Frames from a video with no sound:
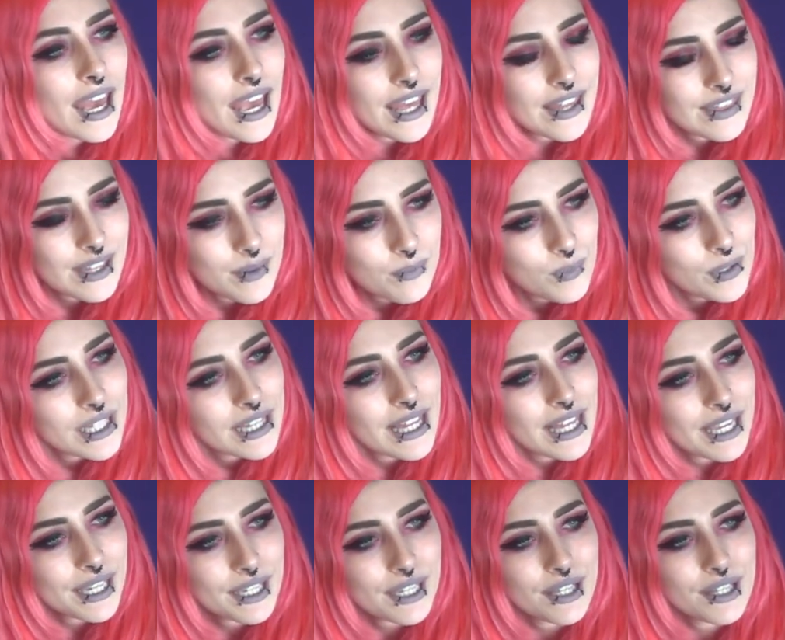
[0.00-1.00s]
And then we,
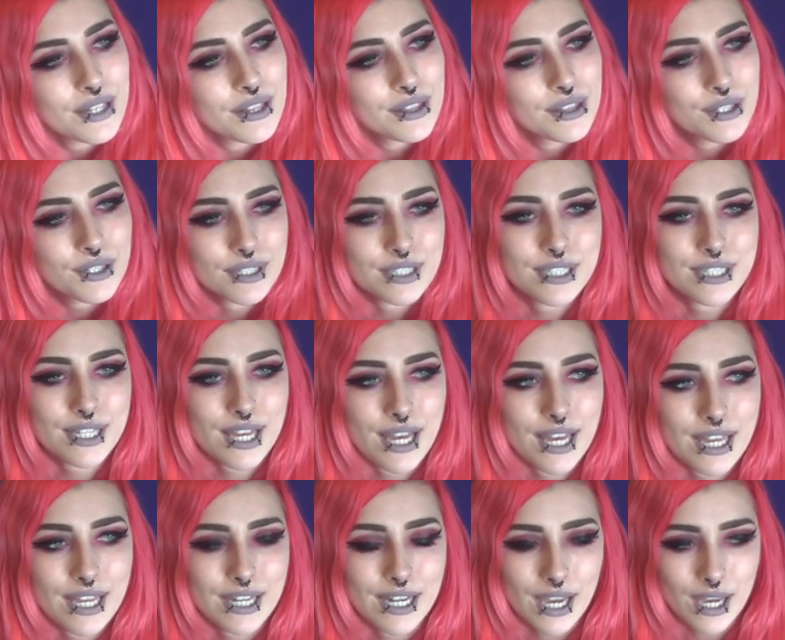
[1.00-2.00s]
like, looked
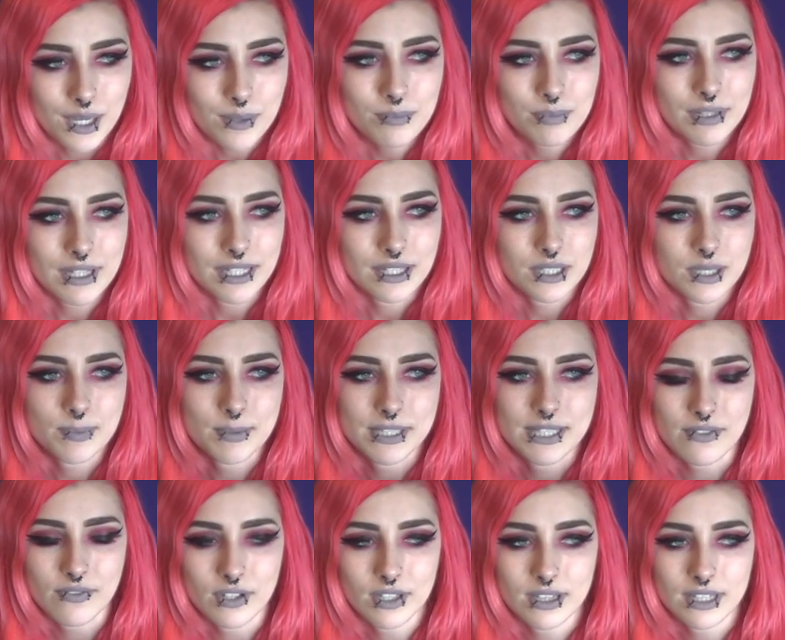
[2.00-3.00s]
it up, like,
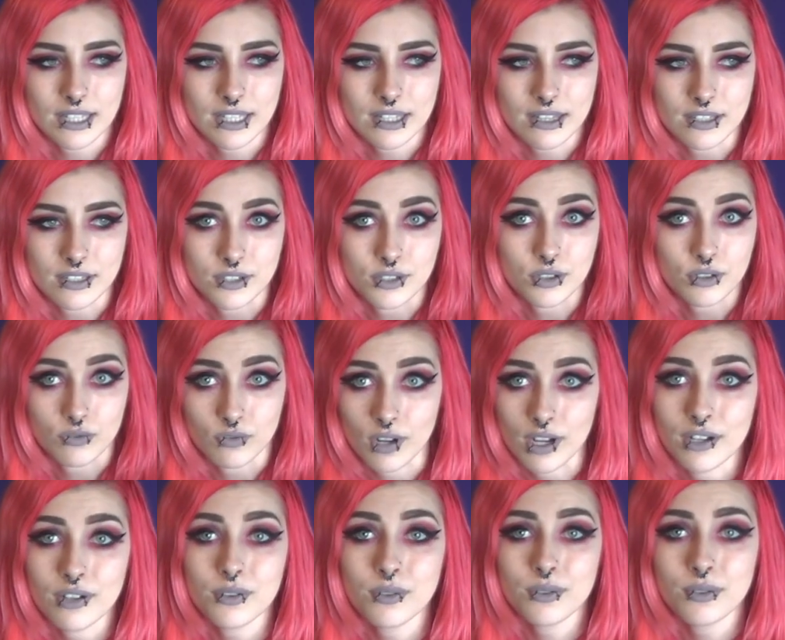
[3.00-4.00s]
specifically the
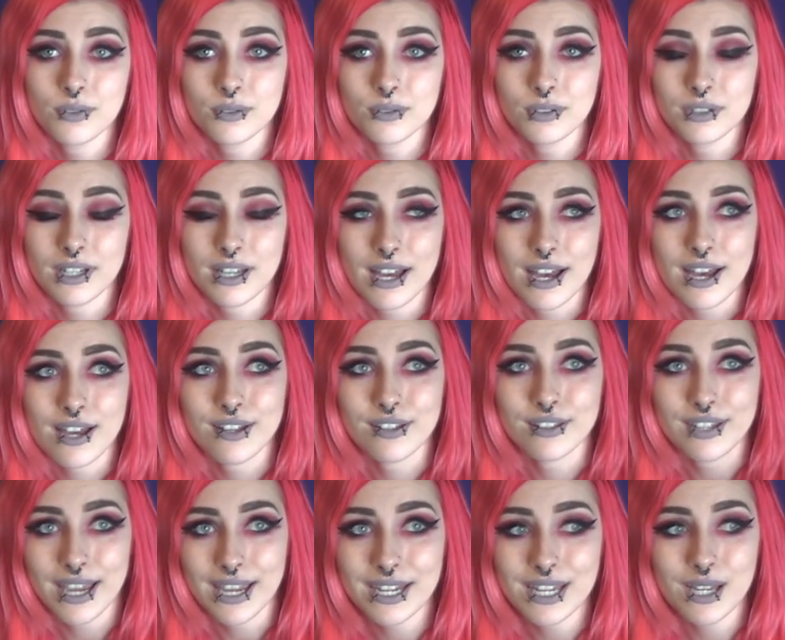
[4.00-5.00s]
Toronto
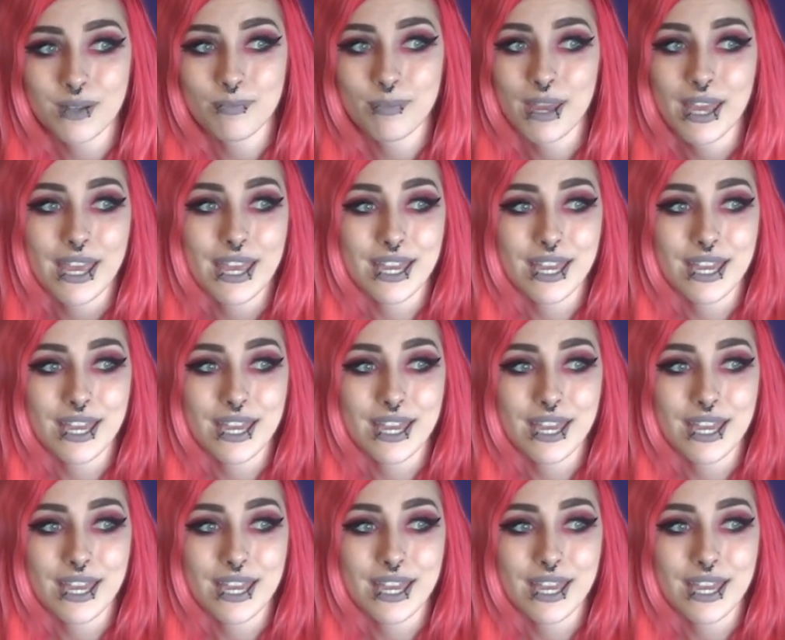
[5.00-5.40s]
lineup,